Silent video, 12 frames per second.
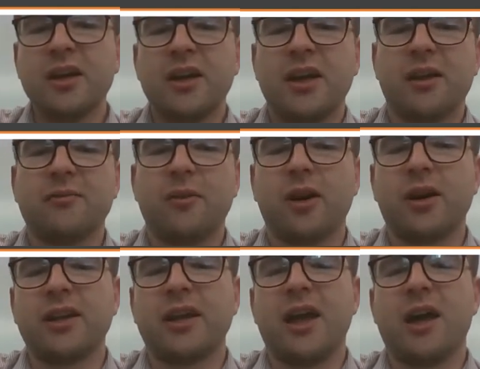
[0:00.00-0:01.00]
And
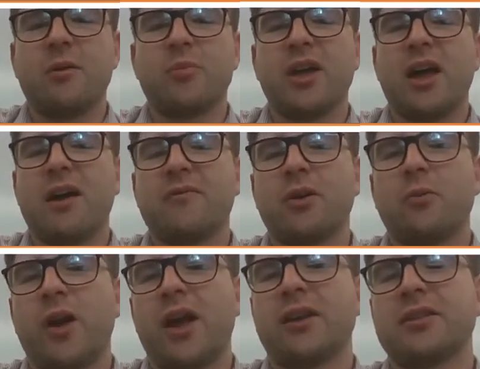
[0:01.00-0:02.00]
finally, have an
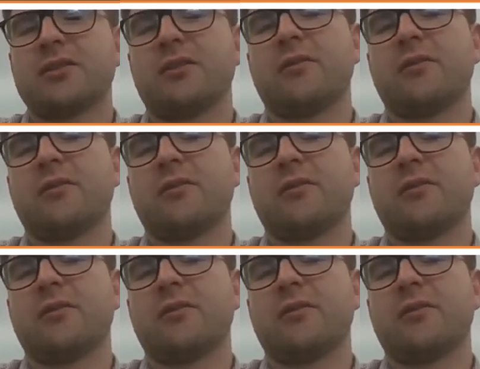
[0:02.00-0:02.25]
awareness